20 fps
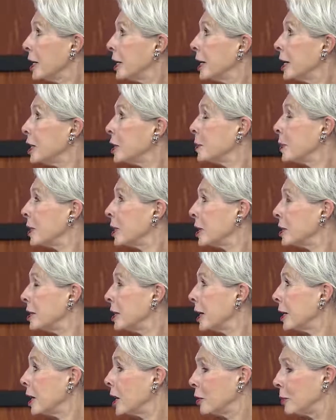yes, but that's
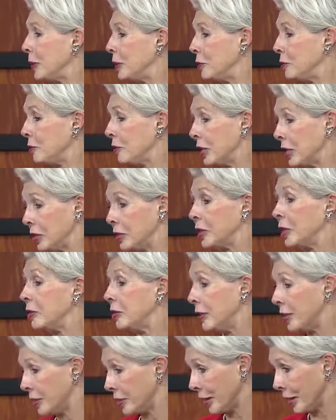not how we do things in
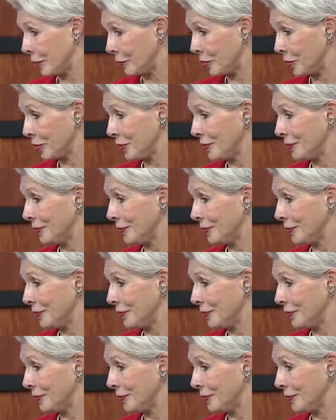this house.